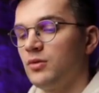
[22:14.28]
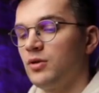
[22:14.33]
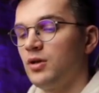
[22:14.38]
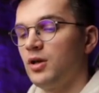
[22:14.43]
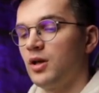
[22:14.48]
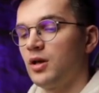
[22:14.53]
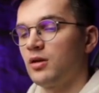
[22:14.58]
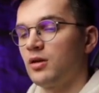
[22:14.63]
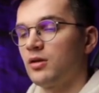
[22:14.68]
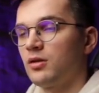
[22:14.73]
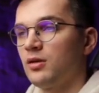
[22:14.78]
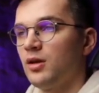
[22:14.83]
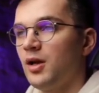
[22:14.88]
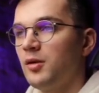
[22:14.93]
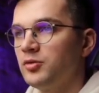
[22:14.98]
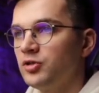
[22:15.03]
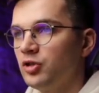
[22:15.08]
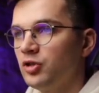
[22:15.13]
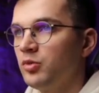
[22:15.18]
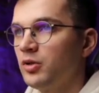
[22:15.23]
a
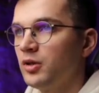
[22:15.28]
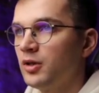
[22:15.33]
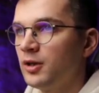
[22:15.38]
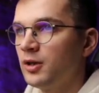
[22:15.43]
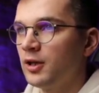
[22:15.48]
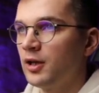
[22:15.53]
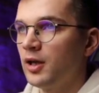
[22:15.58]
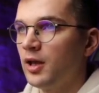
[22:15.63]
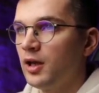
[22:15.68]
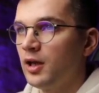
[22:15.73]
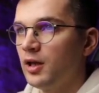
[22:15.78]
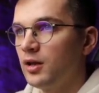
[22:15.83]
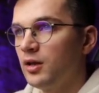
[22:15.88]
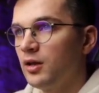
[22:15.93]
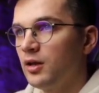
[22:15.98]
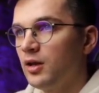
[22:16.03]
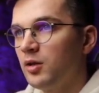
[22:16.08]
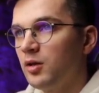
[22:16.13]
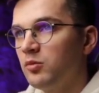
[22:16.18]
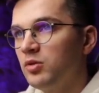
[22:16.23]
laptop, I
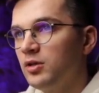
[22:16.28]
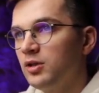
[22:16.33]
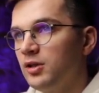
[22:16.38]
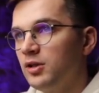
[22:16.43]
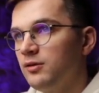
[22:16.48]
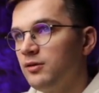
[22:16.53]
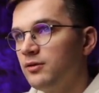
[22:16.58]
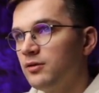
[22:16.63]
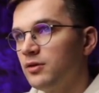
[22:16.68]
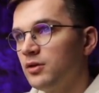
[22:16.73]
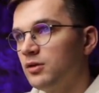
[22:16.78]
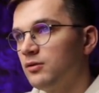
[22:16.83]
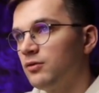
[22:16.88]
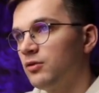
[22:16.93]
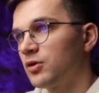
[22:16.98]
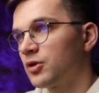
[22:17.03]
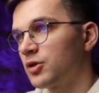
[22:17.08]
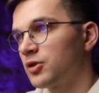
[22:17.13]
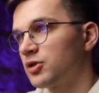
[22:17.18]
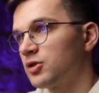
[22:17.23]
believe it
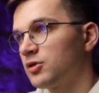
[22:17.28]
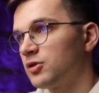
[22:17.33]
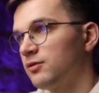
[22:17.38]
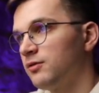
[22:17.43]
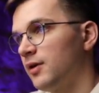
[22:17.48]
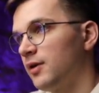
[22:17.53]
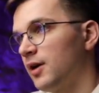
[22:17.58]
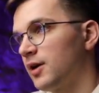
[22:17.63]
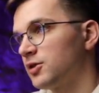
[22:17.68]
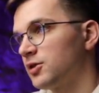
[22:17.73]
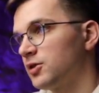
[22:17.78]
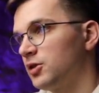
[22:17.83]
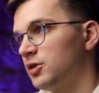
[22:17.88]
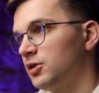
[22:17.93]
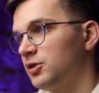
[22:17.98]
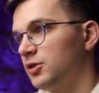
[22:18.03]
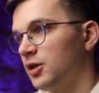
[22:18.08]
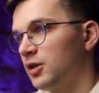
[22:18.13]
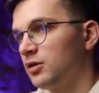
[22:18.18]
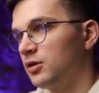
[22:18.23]
works faster
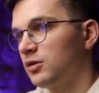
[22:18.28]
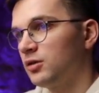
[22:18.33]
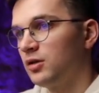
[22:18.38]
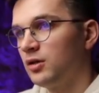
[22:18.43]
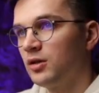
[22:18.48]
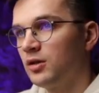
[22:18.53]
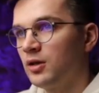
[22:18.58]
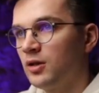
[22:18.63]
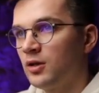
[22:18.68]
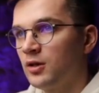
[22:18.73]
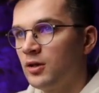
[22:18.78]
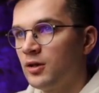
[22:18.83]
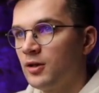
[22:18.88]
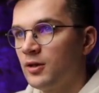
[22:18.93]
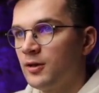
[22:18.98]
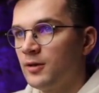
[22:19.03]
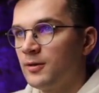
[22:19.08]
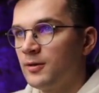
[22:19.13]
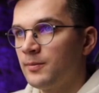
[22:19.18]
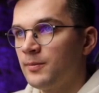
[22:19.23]
than
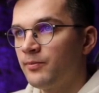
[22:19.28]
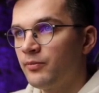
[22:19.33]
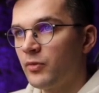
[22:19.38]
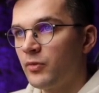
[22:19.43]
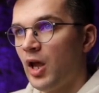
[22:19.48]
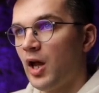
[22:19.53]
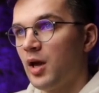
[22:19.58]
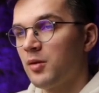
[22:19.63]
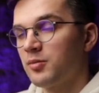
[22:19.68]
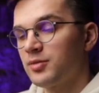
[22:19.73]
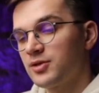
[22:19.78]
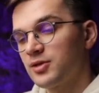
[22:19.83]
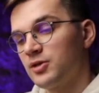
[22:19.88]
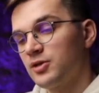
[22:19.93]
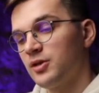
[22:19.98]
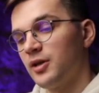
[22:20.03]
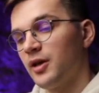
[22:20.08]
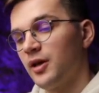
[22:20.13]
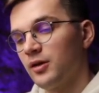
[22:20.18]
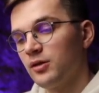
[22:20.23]
apps
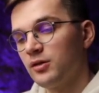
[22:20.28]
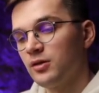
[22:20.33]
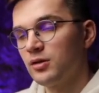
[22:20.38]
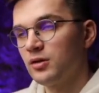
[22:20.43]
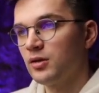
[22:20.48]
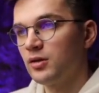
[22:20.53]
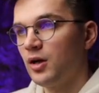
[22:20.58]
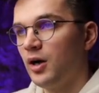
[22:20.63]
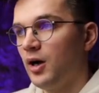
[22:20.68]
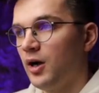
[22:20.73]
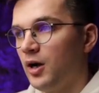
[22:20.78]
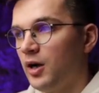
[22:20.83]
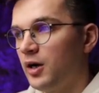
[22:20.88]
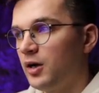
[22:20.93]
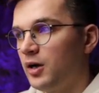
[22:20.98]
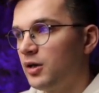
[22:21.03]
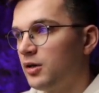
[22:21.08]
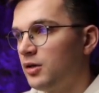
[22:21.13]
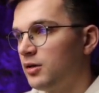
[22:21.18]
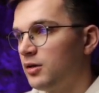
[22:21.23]
that are
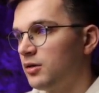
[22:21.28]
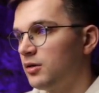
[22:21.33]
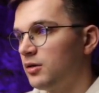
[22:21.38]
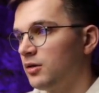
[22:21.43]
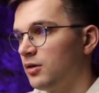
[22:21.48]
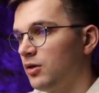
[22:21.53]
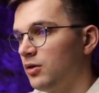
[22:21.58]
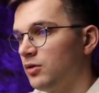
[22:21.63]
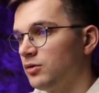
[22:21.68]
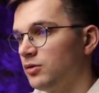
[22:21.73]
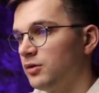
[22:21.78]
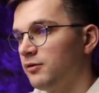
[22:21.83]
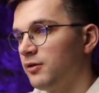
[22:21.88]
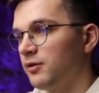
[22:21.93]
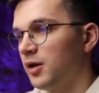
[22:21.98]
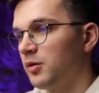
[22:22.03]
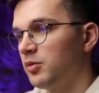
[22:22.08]
on the web.